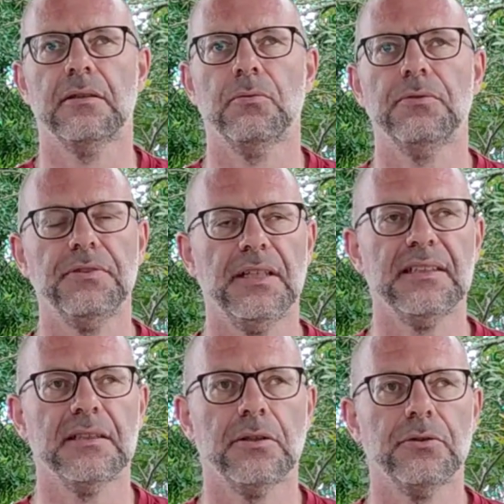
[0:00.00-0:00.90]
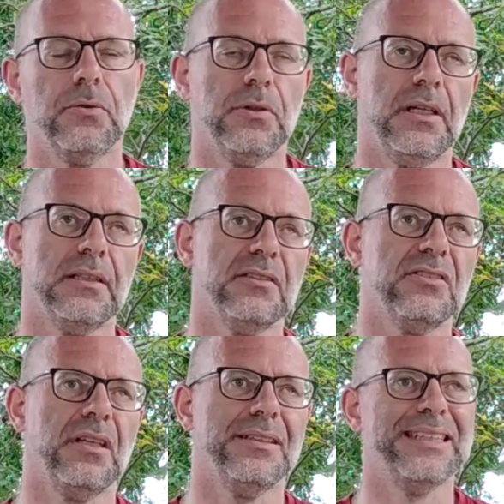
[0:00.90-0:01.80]
reflecting on the Quran
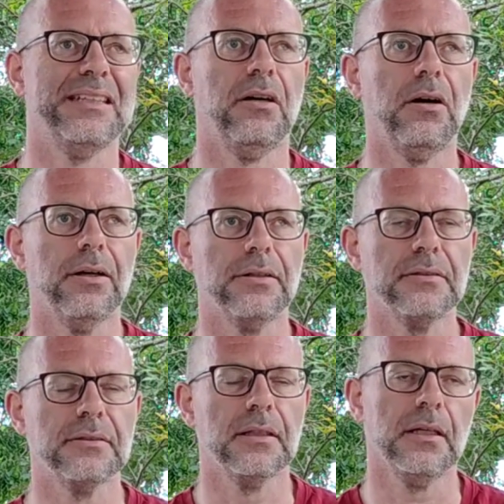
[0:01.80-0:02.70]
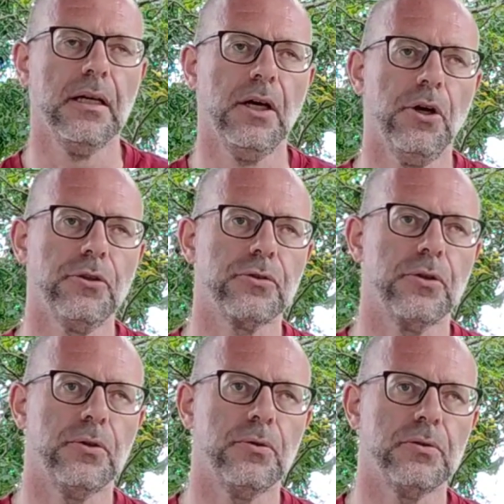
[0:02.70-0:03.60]
is not that hard.
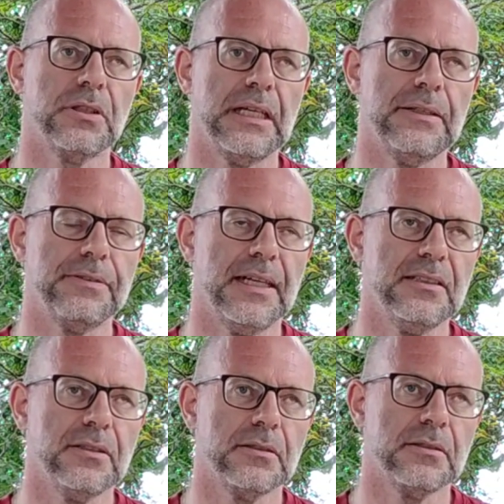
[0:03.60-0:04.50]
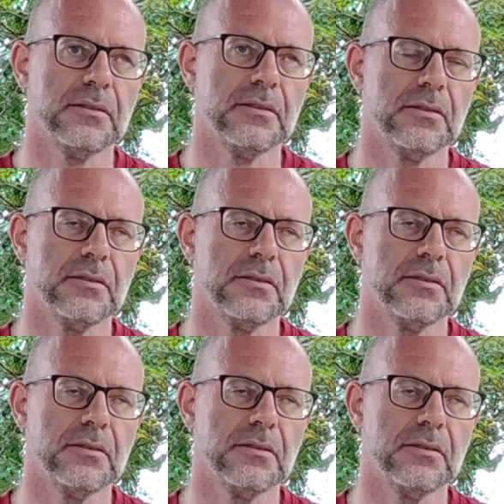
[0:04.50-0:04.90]
So if I can